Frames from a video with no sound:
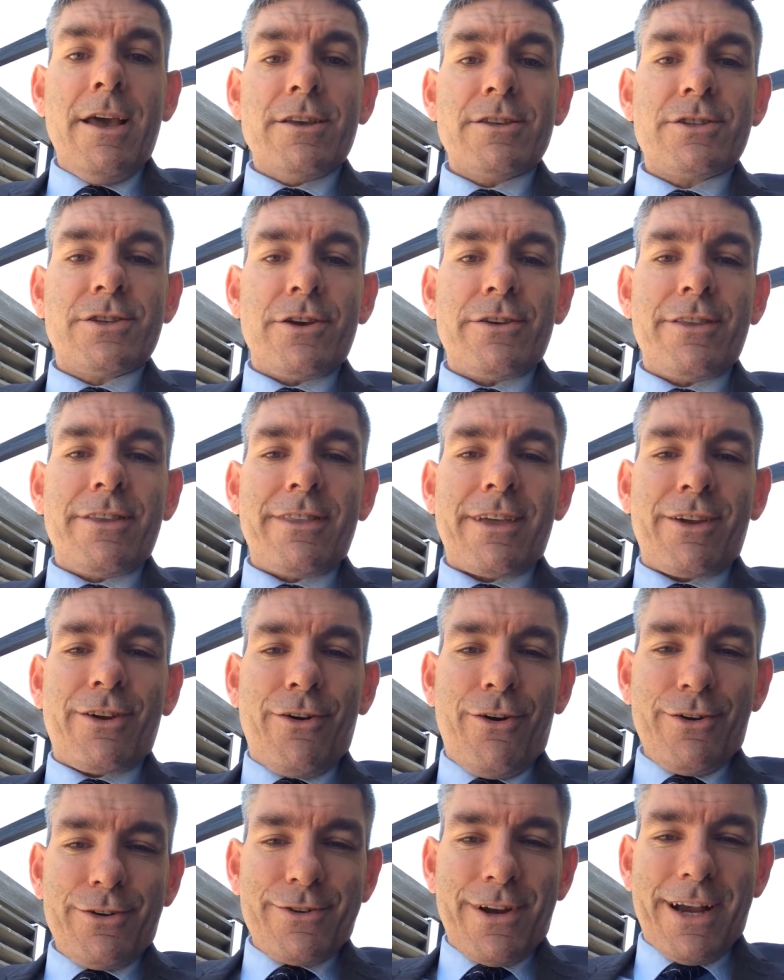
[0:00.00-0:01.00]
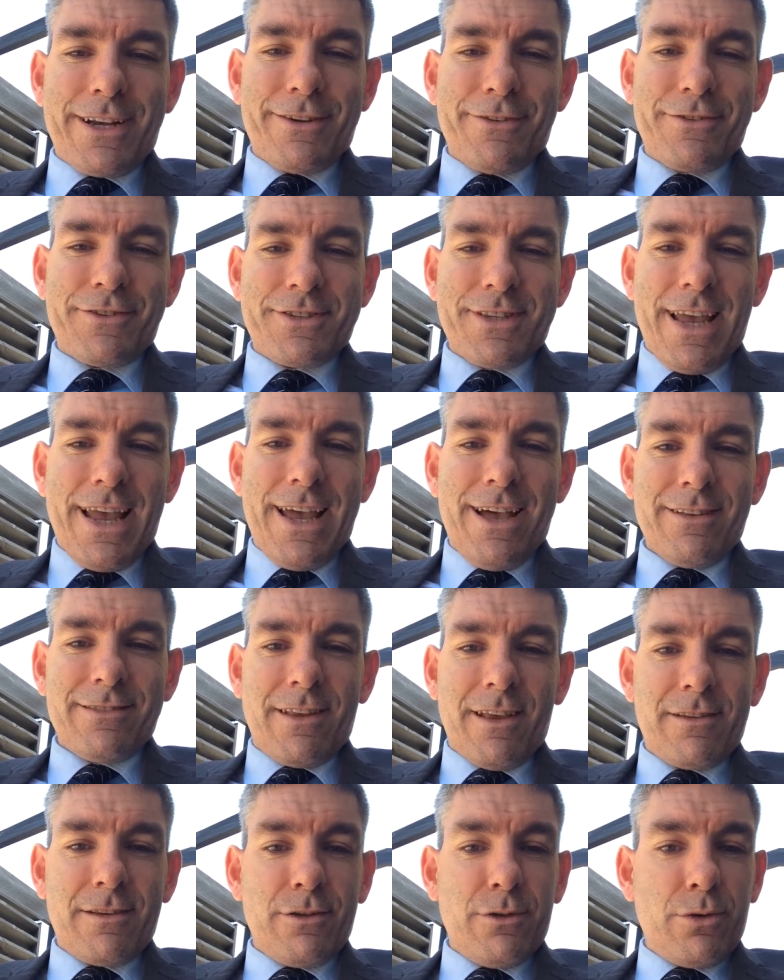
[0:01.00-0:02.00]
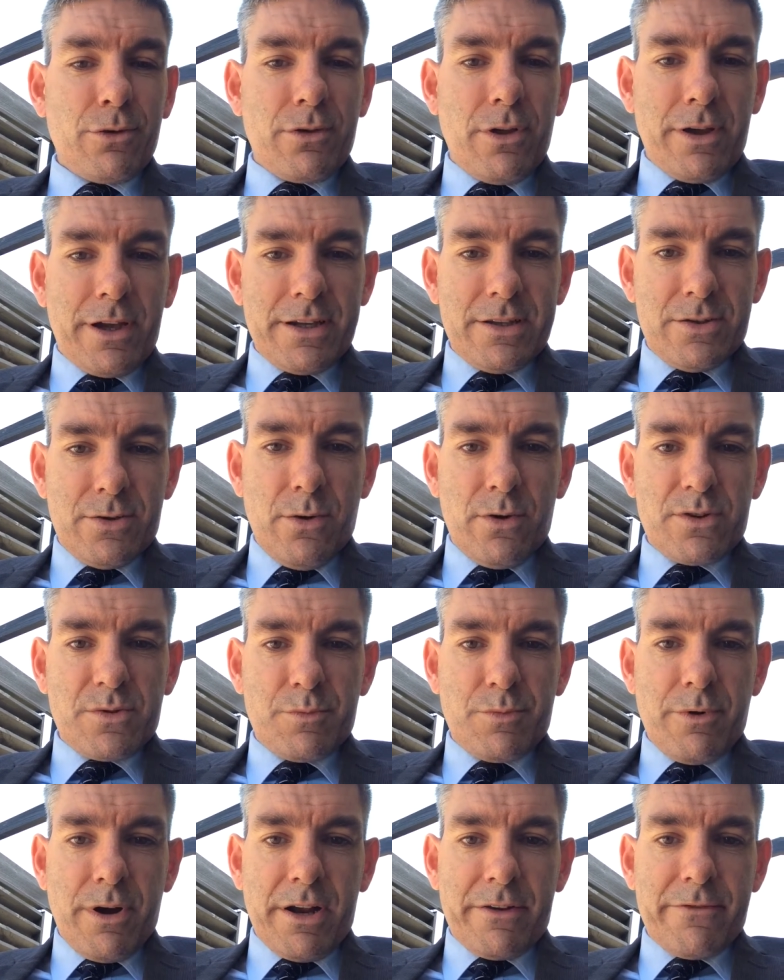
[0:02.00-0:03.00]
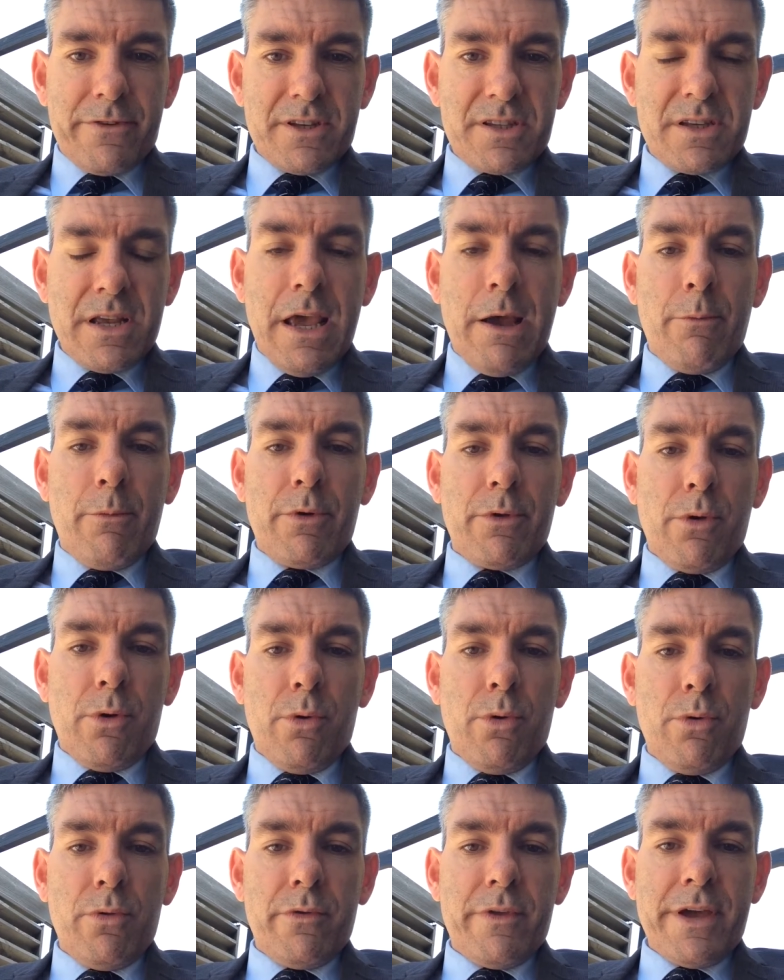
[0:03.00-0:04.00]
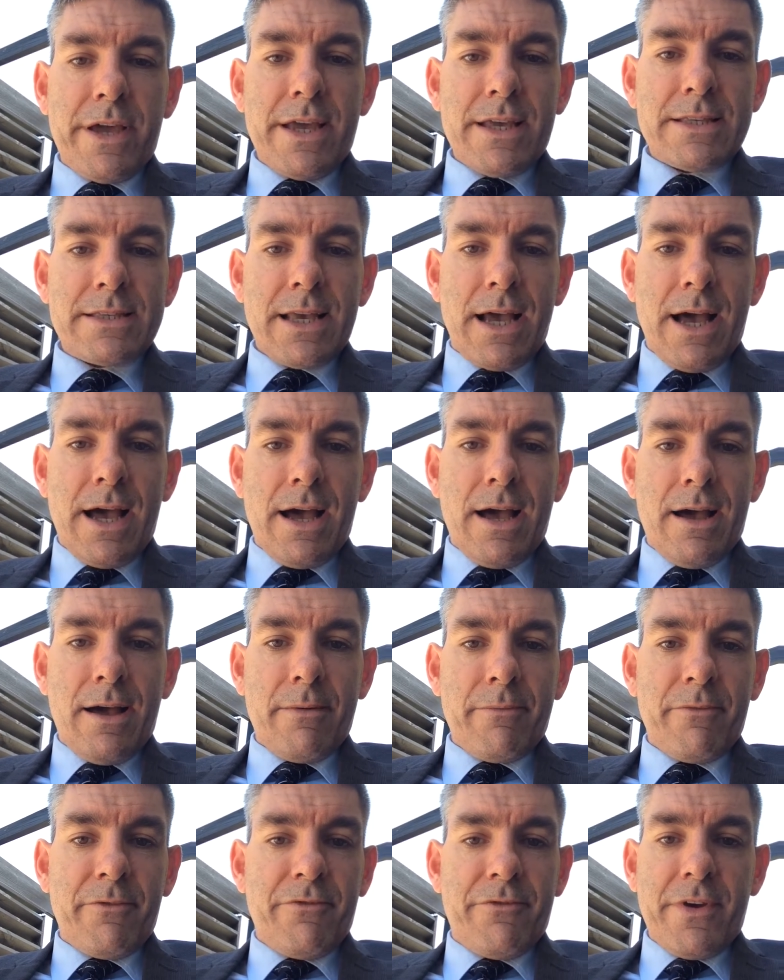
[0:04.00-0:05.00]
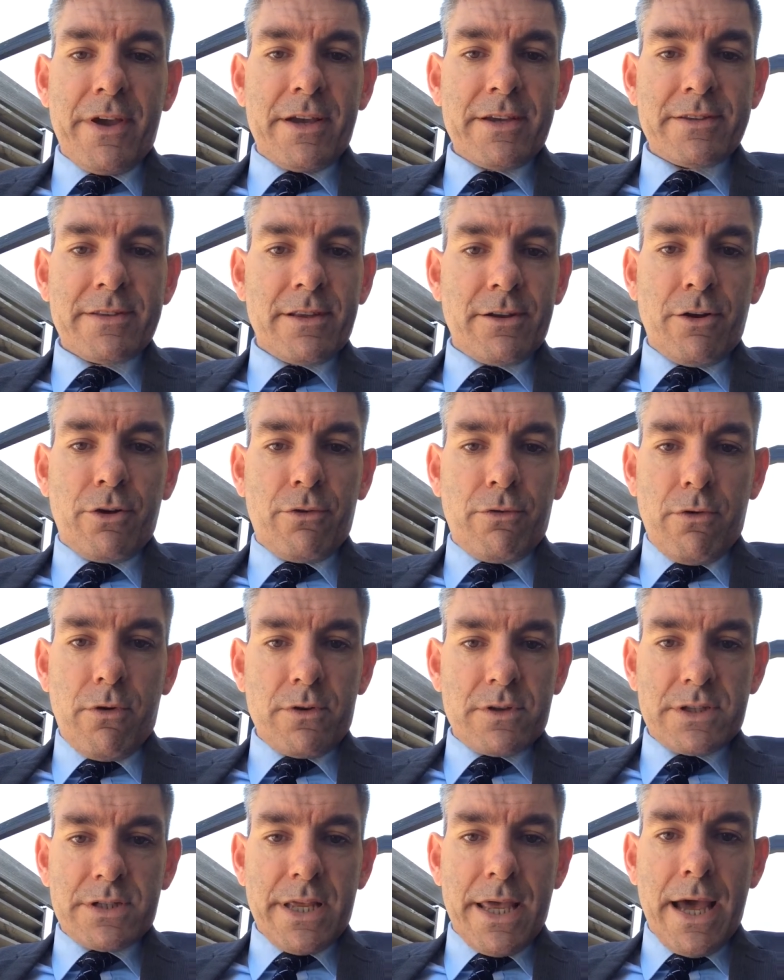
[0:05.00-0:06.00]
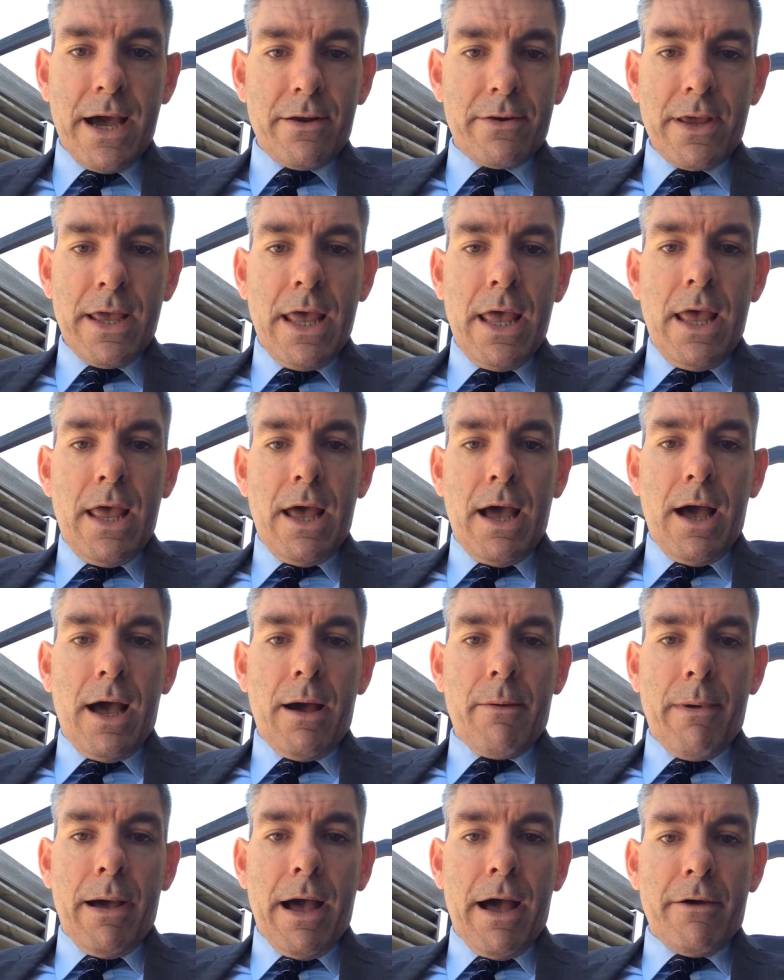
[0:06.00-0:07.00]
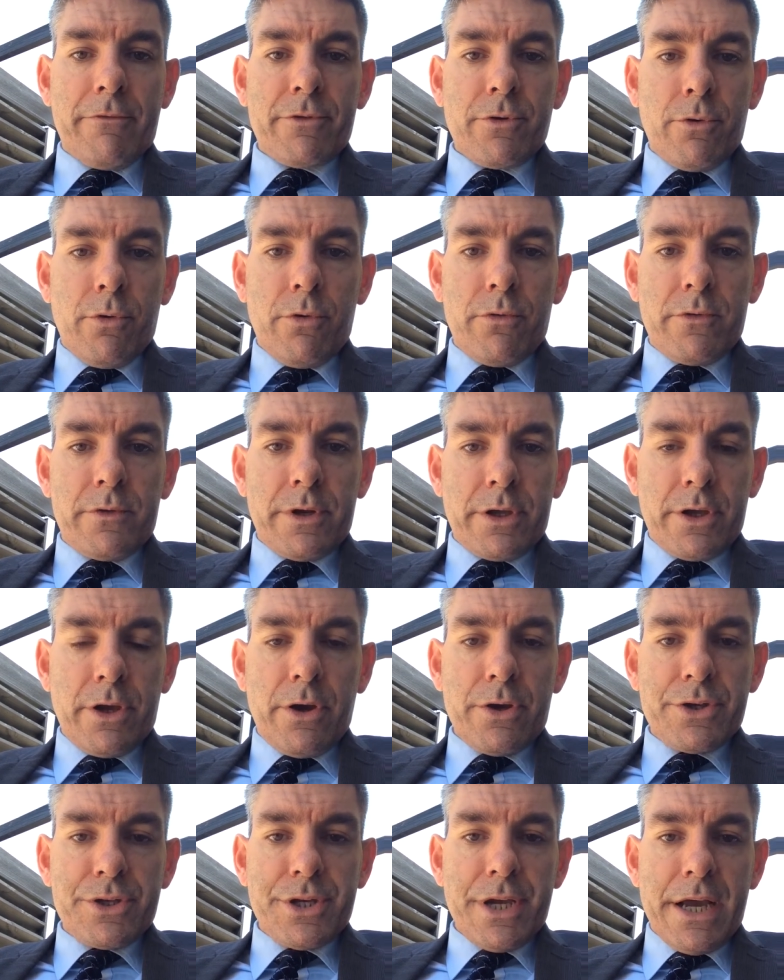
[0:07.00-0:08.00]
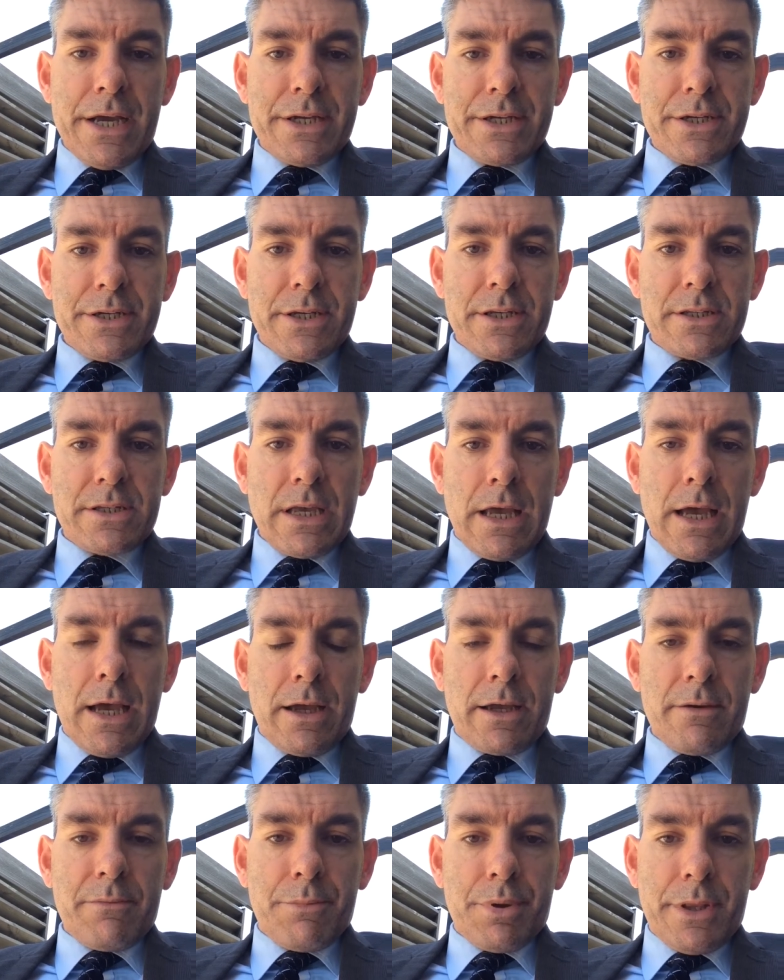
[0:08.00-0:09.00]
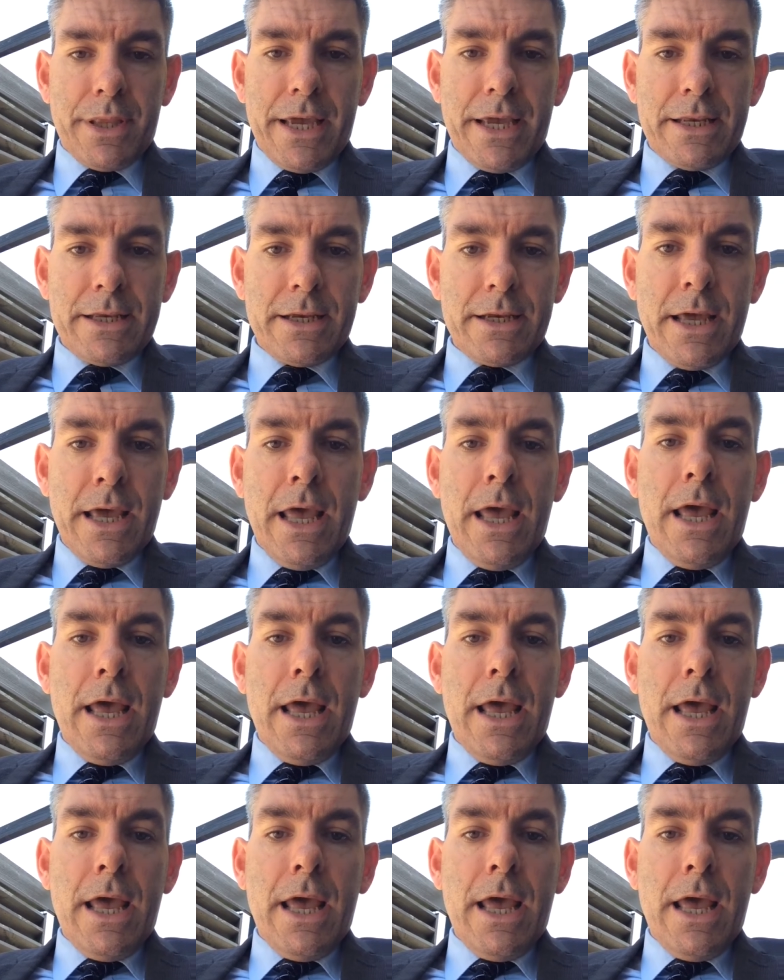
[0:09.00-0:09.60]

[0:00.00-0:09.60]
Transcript: so that the contract of sale doesn't look like a dog's breakfast with all these figures that are crossed out after all the negotiation is completed.